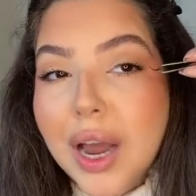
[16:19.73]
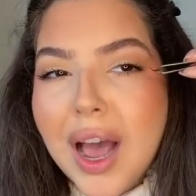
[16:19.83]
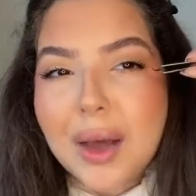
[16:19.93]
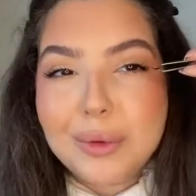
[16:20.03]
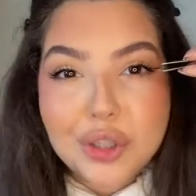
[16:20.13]

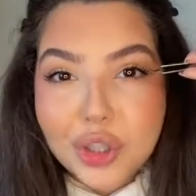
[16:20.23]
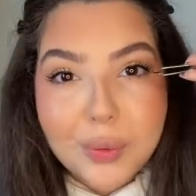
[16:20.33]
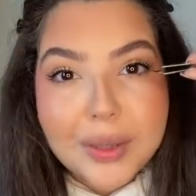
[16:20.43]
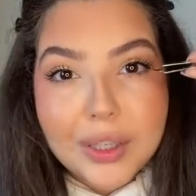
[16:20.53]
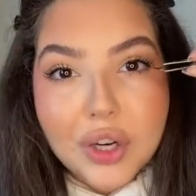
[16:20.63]
I'm not sure
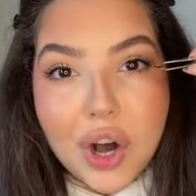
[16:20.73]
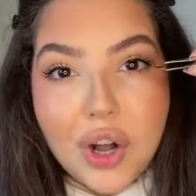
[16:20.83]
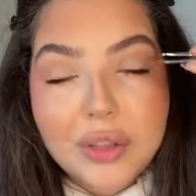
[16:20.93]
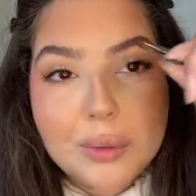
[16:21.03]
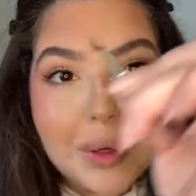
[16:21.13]
what they're
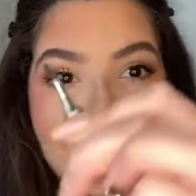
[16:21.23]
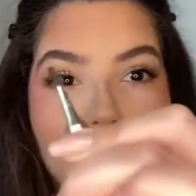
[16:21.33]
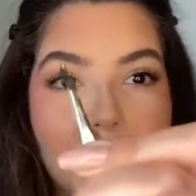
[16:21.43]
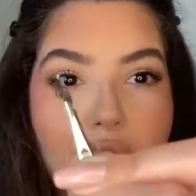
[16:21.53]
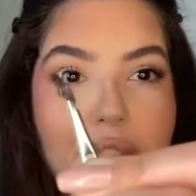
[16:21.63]
called, but they're not